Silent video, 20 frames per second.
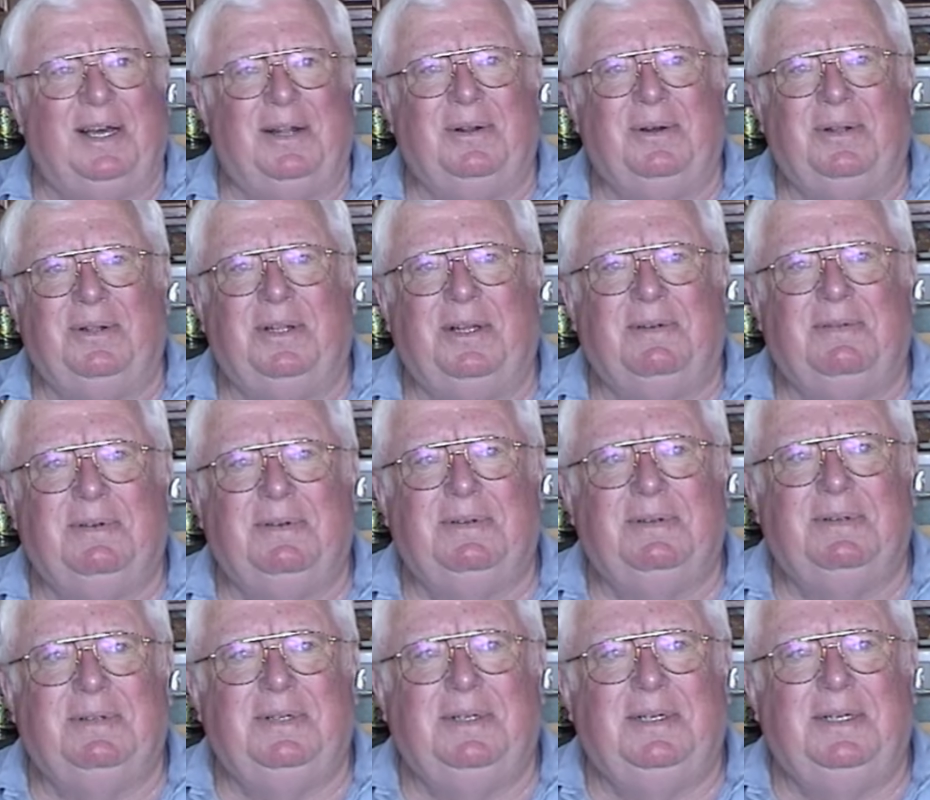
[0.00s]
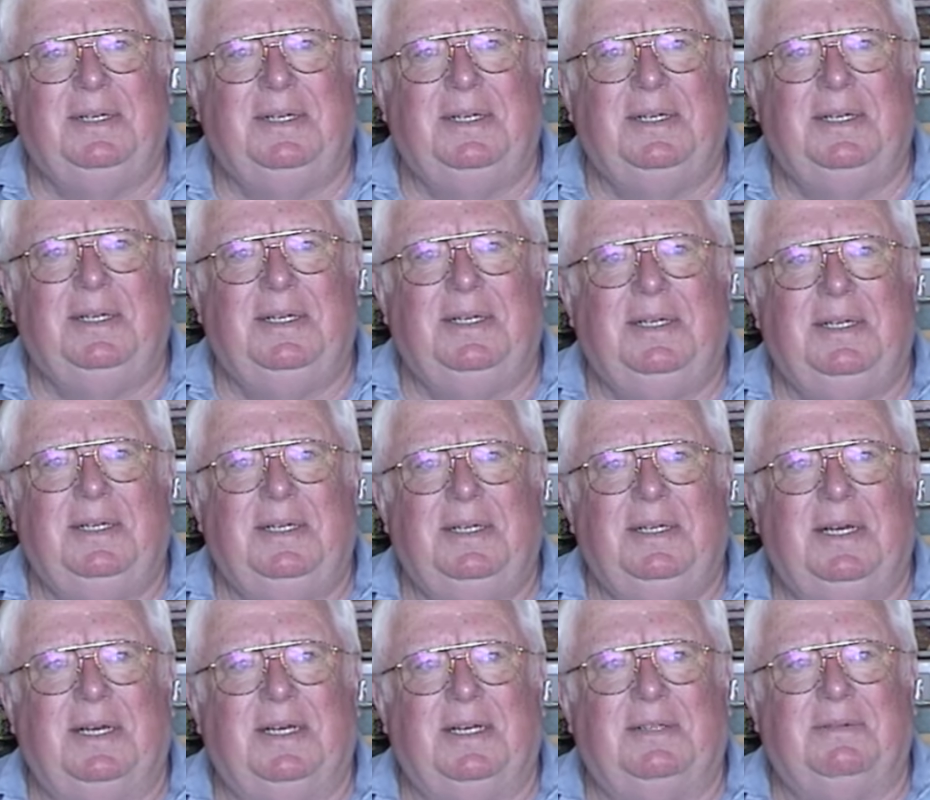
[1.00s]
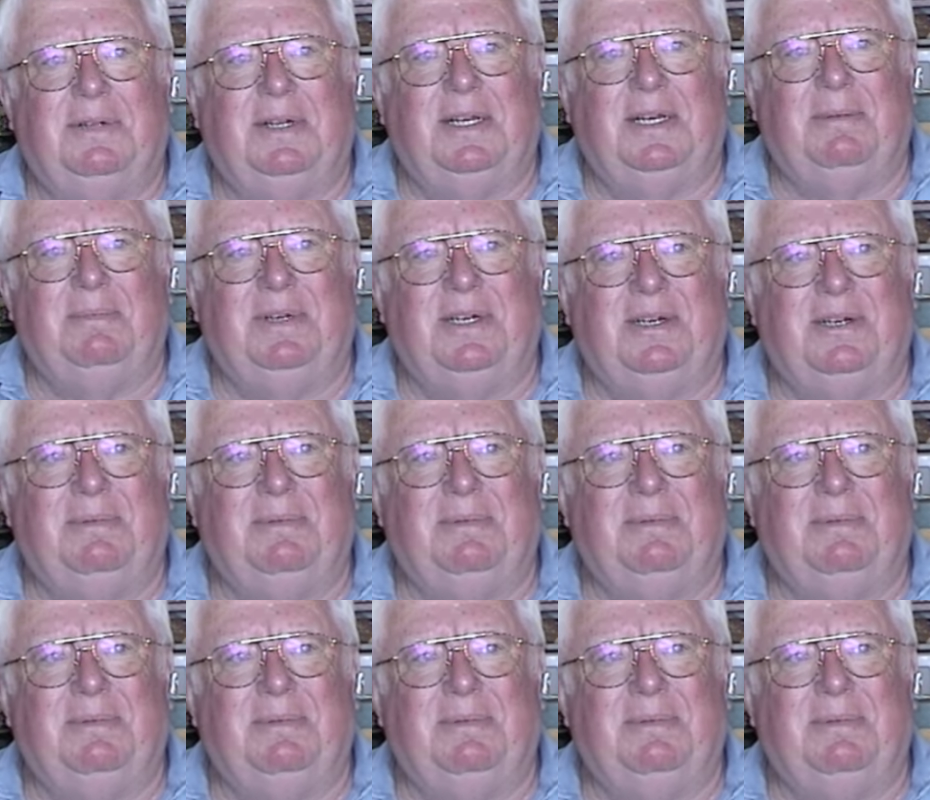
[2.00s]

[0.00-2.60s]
when they got old enough. I guess when they got